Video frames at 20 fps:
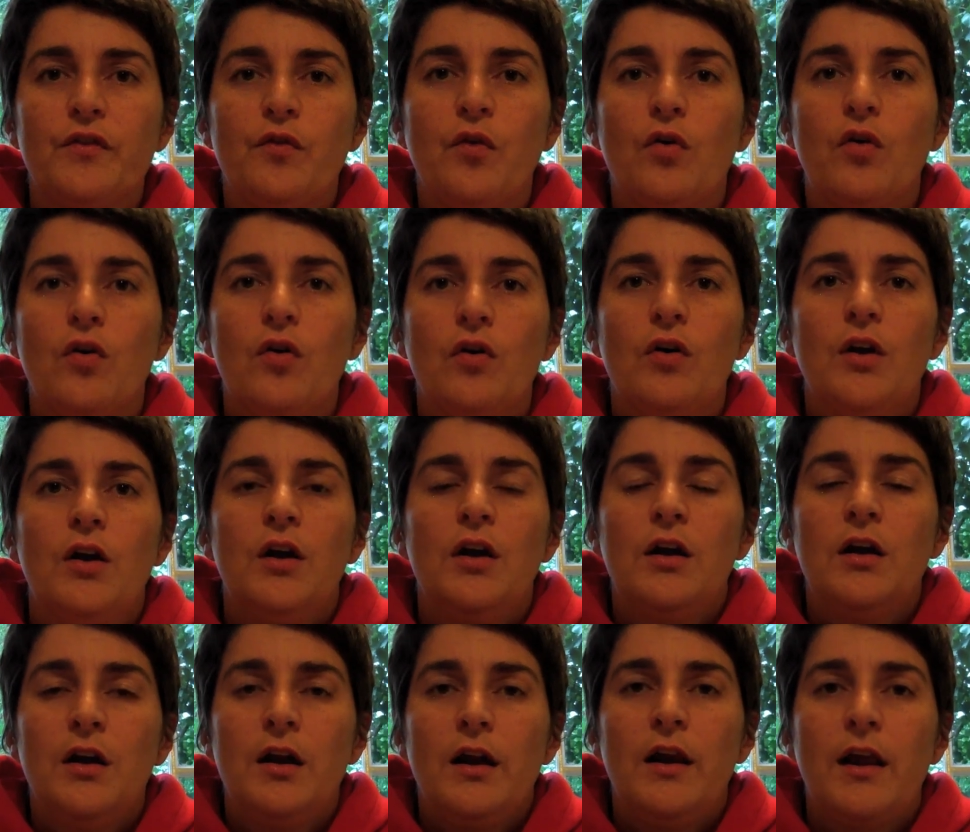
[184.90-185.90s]
for
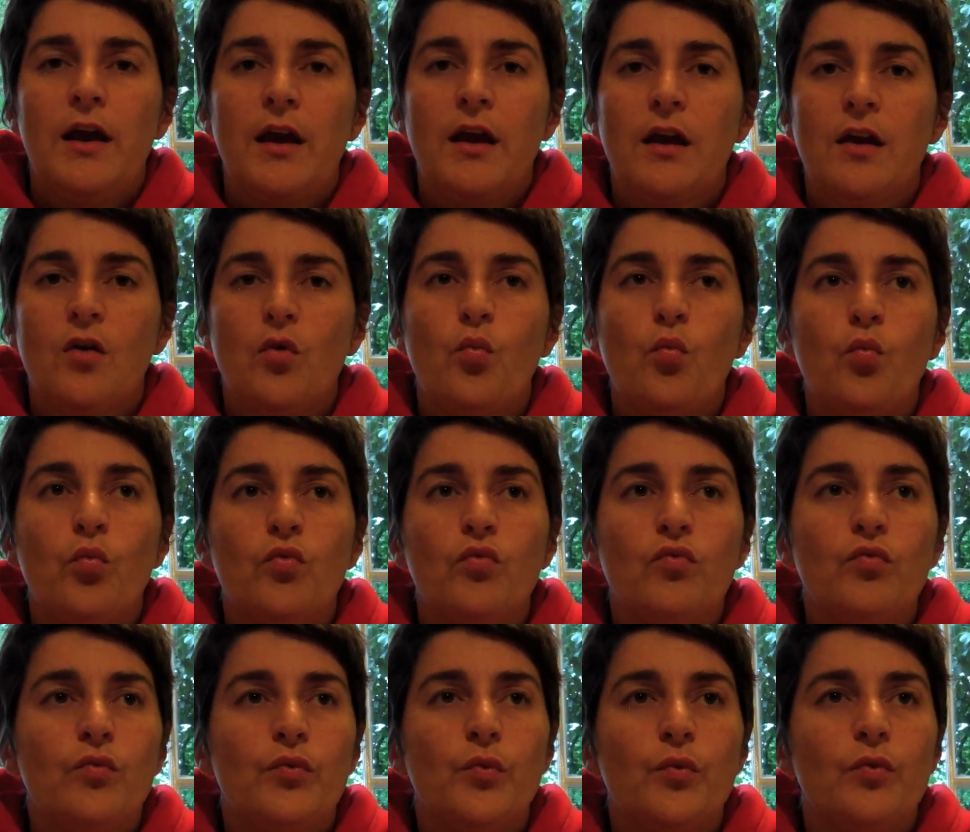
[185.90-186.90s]
like
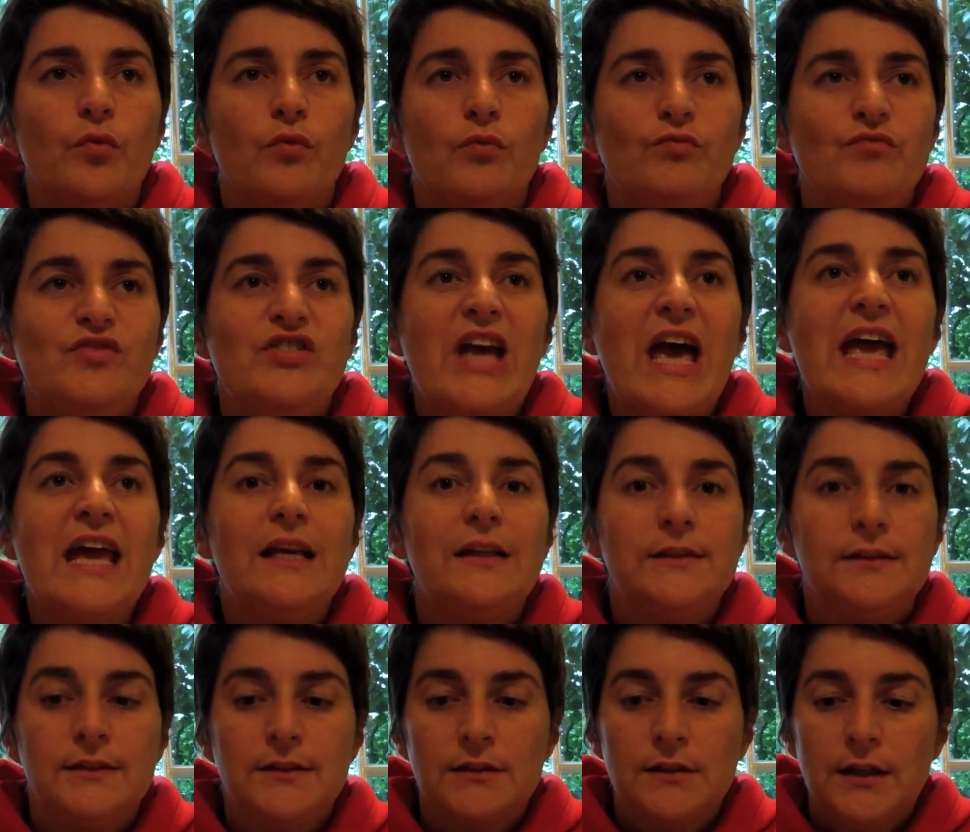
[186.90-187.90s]

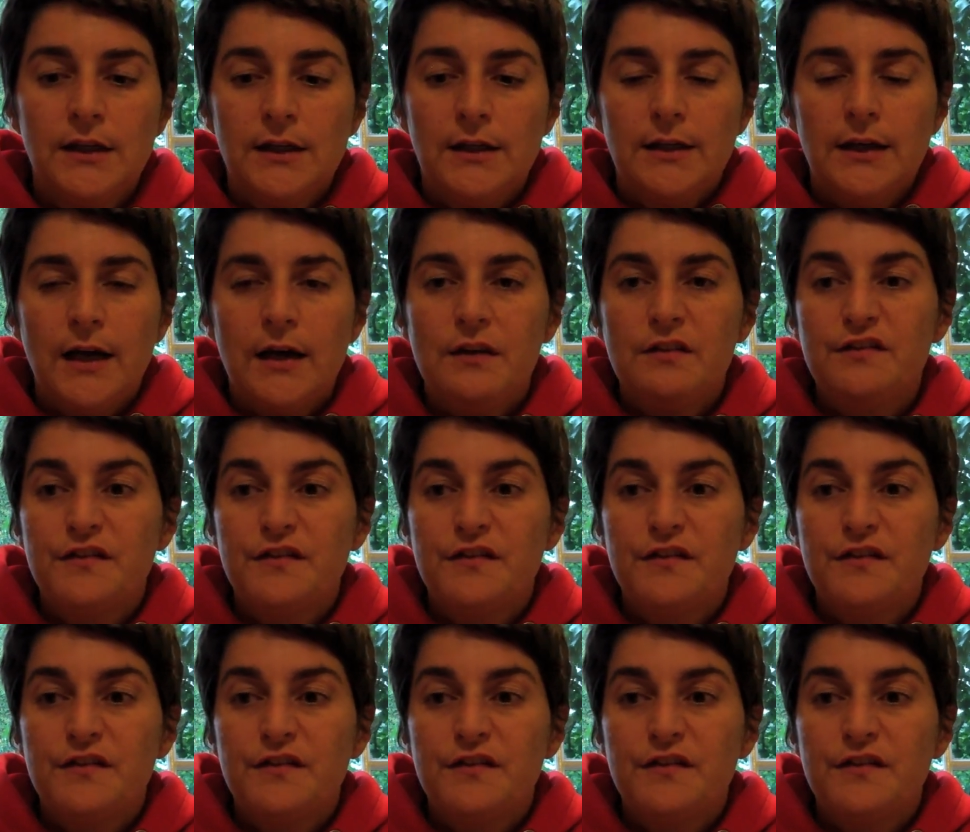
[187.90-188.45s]
days uh,